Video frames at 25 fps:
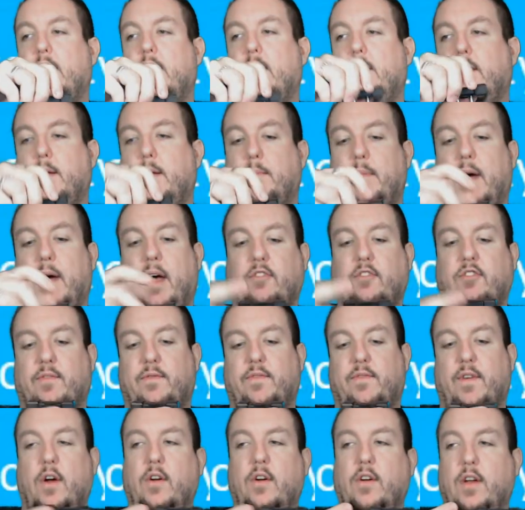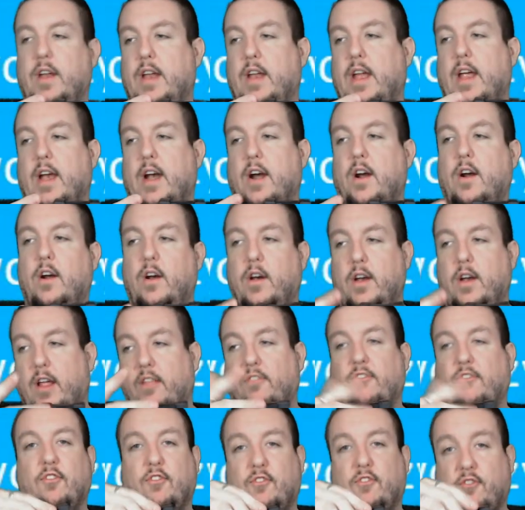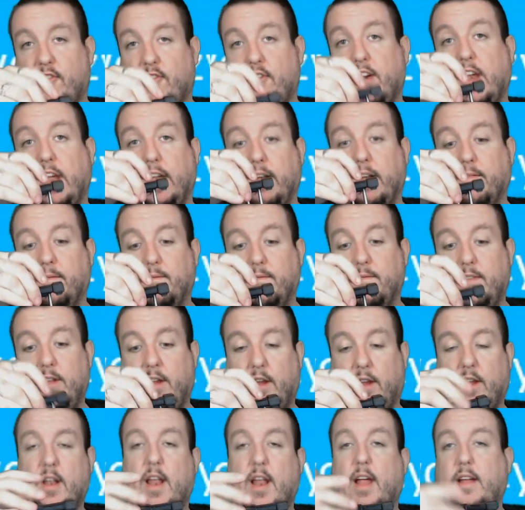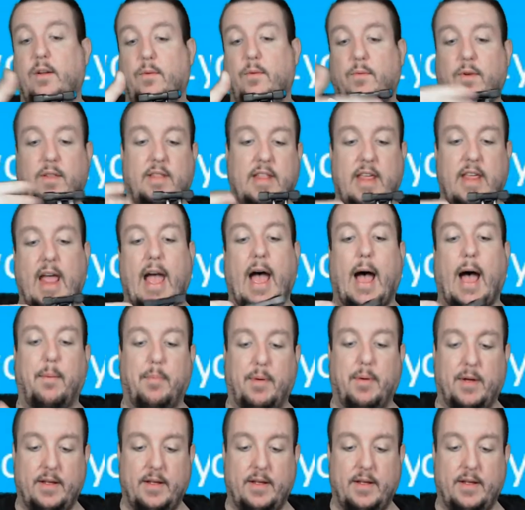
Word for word: You mount your phone in here, that's your screen. You connect it with the app.